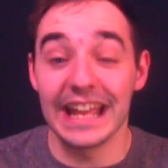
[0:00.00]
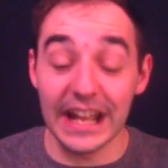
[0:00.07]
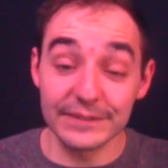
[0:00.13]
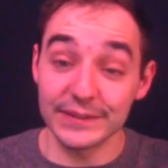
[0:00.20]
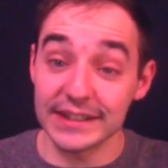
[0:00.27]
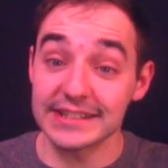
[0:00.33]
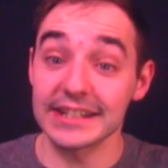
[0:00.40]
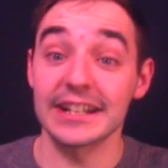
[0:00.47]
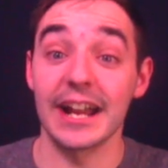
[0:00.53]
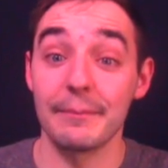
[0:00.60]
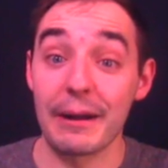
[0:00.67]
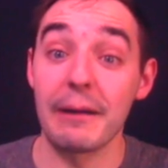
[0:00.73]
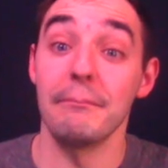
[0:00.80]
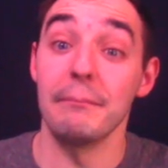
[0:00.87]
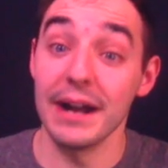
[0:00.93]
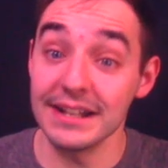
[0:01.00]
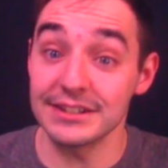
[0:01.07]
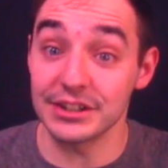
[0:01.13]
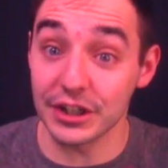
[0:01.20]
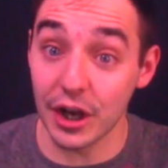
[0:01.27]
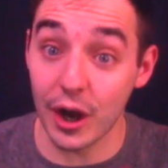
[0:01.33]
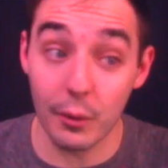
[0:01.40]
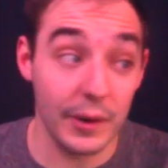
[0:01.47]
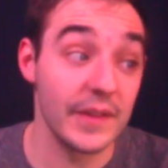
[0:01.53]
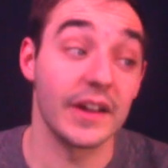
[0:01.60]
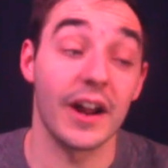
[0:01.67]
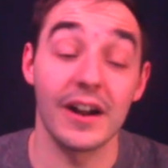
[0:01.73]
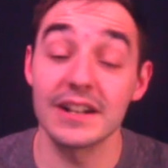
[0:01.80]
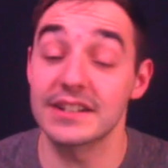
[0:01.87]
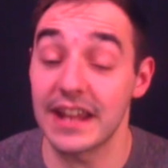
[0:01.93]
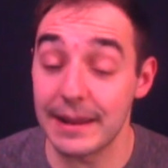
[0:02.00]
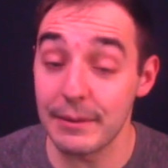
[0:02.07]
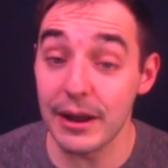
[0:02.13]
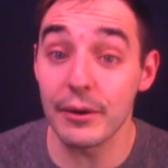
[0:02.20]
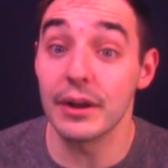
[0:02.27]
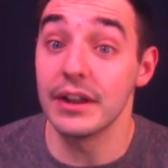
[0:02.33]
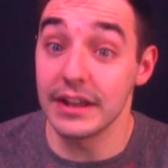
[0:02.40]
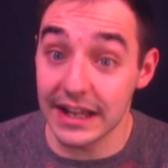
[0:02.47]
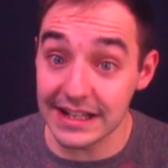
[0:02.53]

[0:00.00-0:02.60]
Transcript: if this had come out months ago when the cards came out,